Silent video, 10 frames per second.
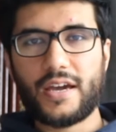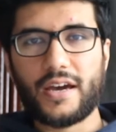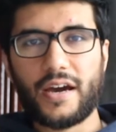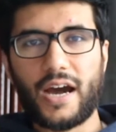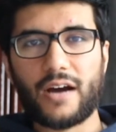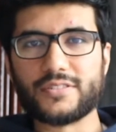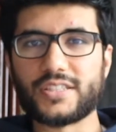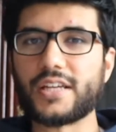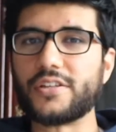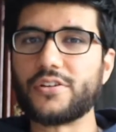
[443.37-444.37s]
I was
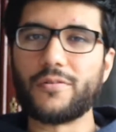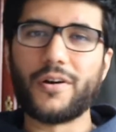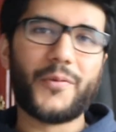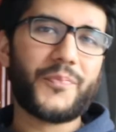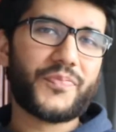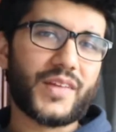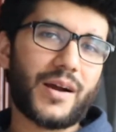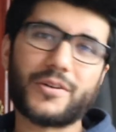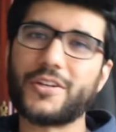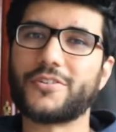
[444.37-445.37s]
like, you know what, I'm
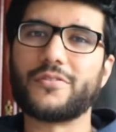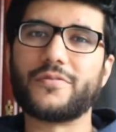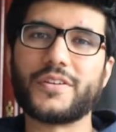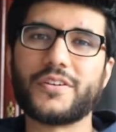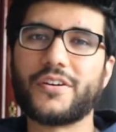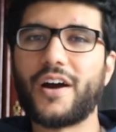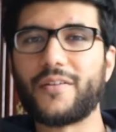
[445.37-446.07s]
going to do a video,